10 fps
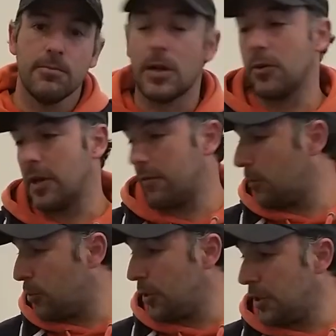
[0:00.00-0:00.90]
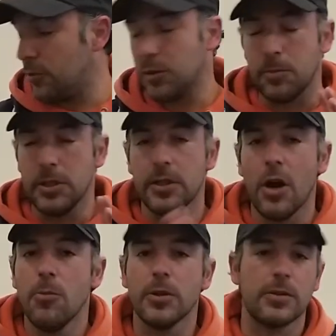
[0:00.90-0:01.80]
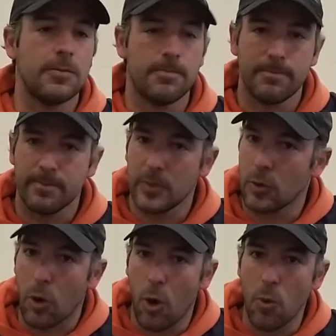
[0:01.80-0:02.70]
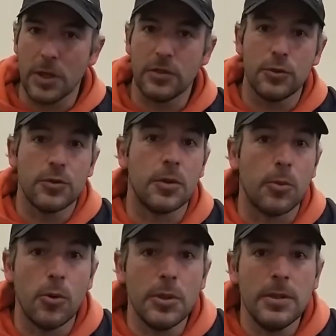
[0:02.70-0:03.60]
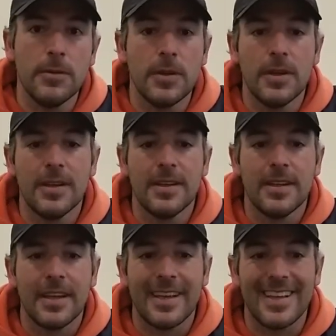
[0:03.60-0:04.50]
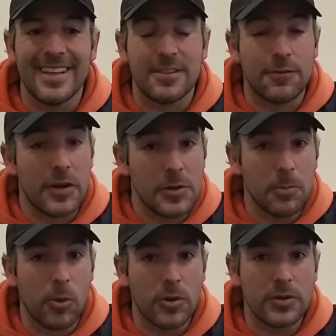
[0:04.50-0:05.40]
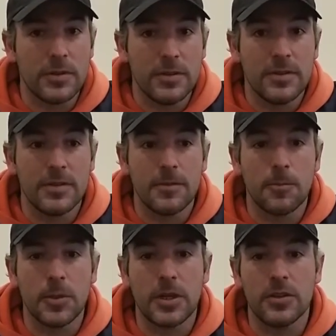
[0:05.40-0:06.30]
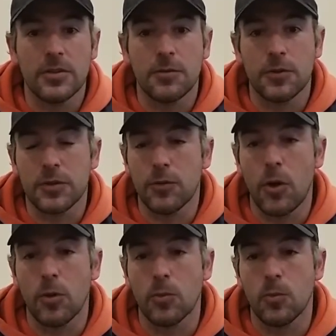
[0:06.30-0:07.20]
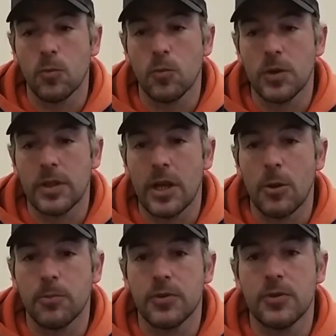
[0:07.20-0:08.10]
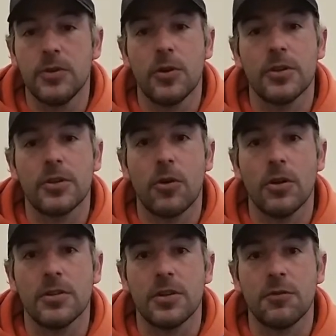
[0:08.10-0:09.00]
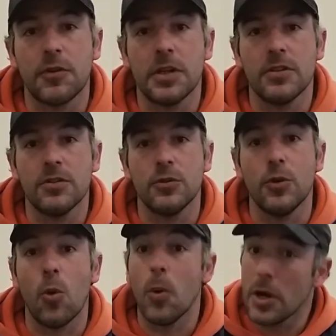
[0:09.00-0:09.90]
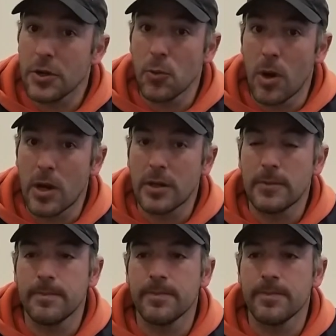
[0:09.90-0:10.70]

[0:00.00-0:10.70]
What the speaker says: I don't have a buoy here with me now, but always use the buoy. It's very important because, first of all, it helps the other colleagues and friends to know where you are.